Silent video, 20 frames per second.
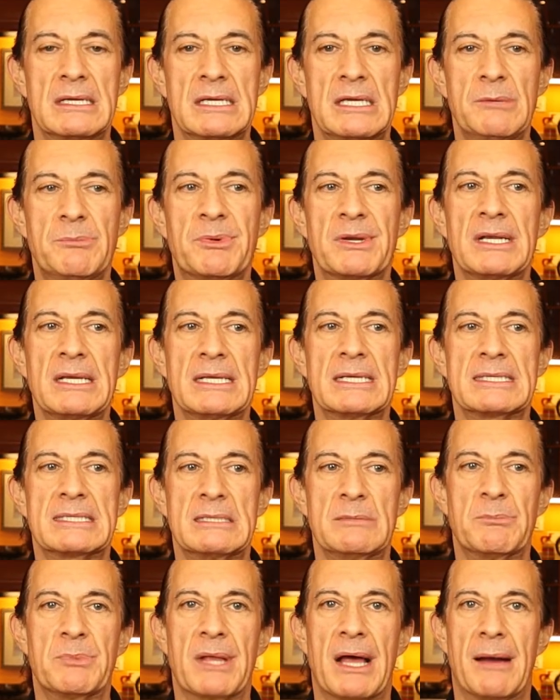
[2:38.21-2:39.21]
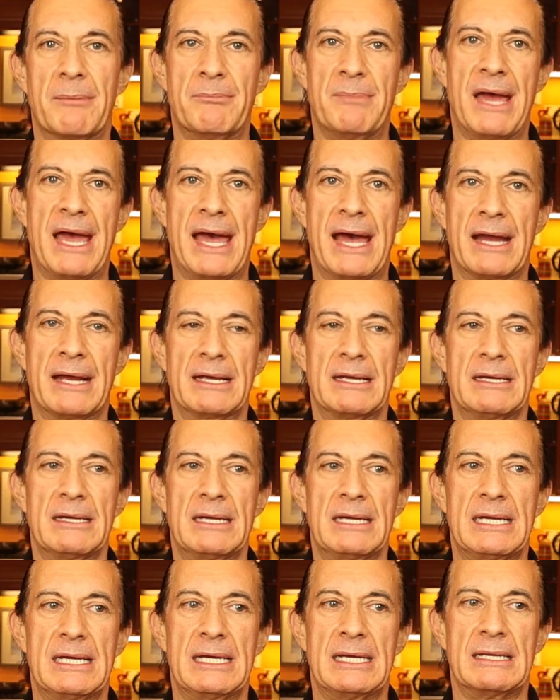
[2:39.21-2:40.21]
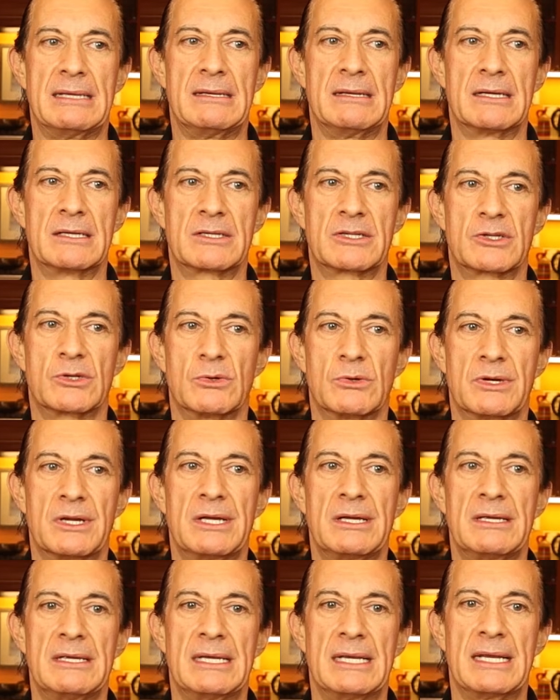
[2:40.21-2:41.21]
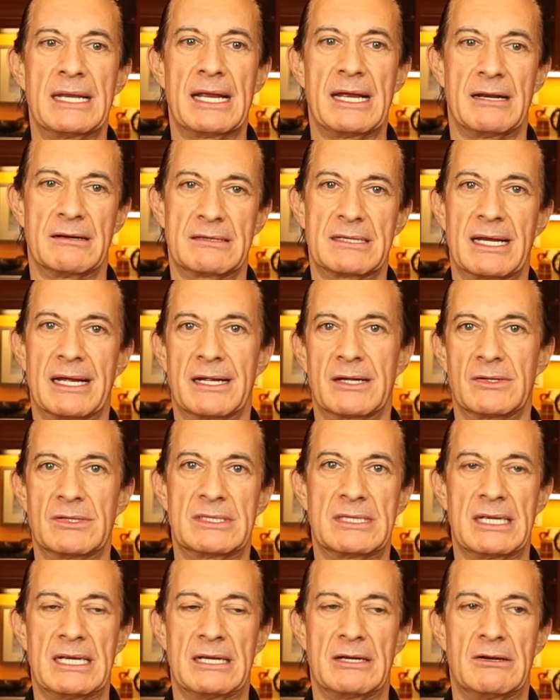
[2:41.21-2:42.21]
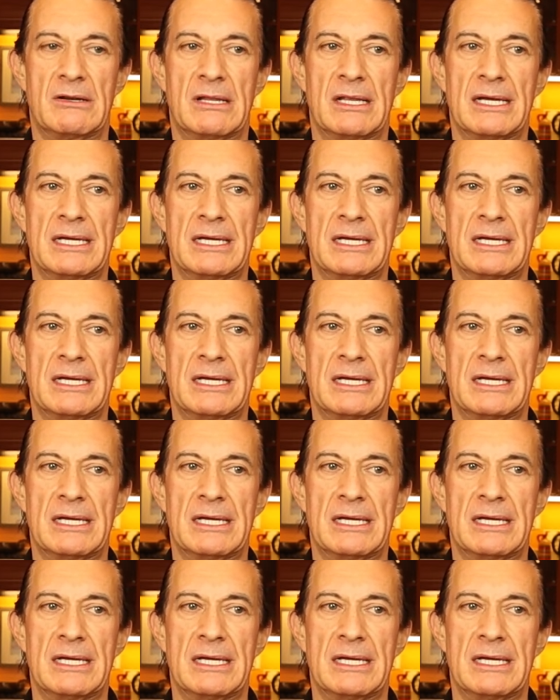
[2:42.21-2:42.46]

keep it in a Ziploc bag and store it in an airtight container.